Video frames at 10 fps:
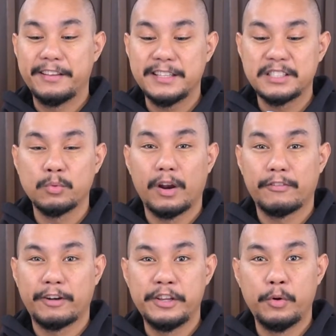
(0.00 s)
this is one of
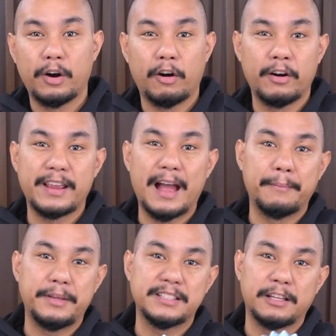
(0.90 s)
our newer
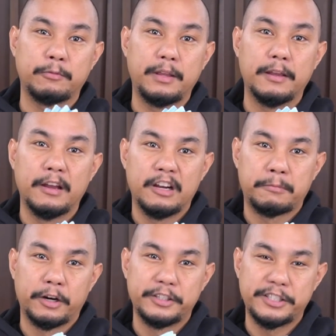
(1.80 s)
Origamis that we
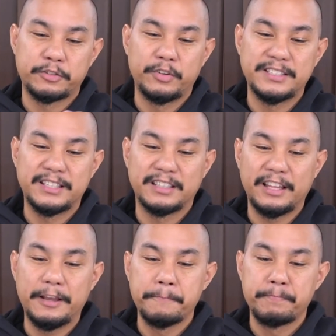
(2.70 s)
purchased
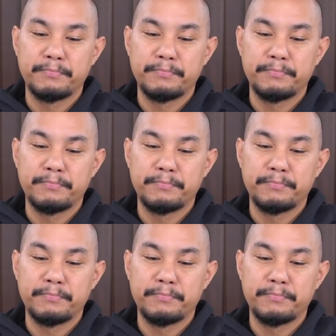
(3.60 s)
recently.